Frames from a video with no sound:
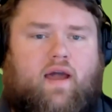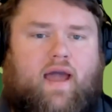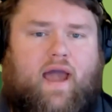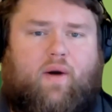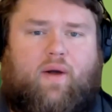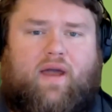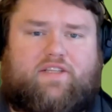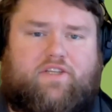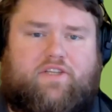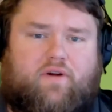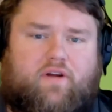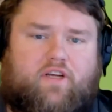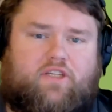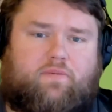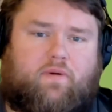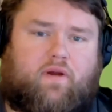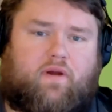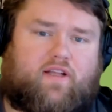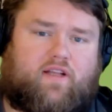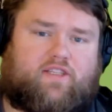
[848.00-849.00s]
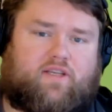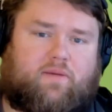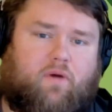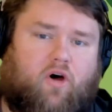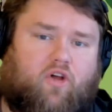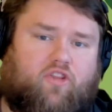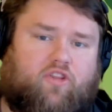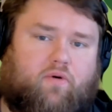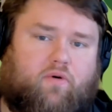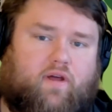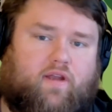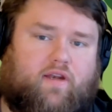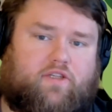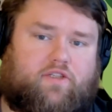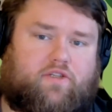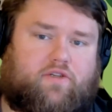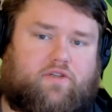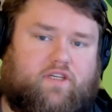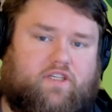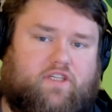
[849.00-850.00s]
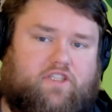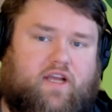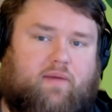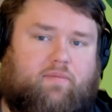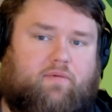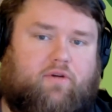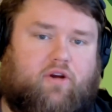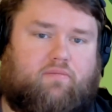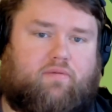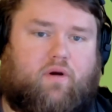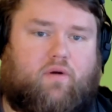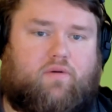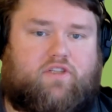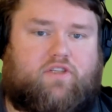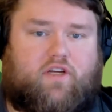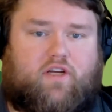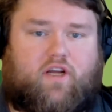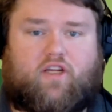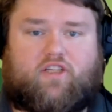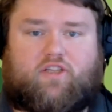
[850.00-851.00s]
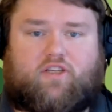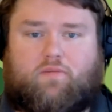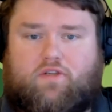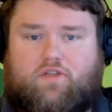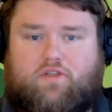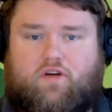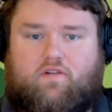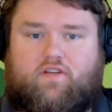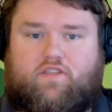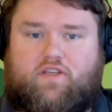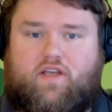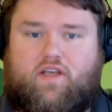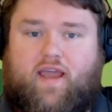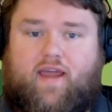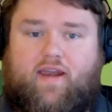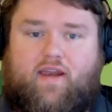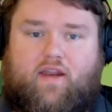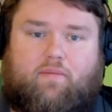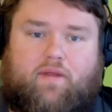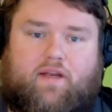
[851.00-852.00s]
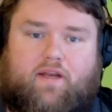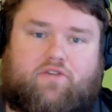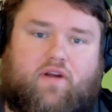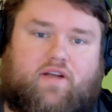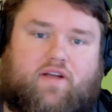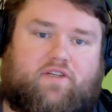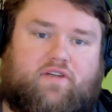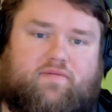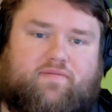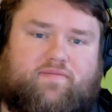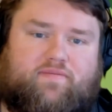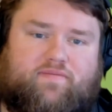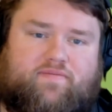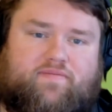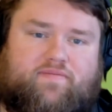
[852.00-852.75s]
How has your experience in multiple industries shaped your approach to customer service and administration?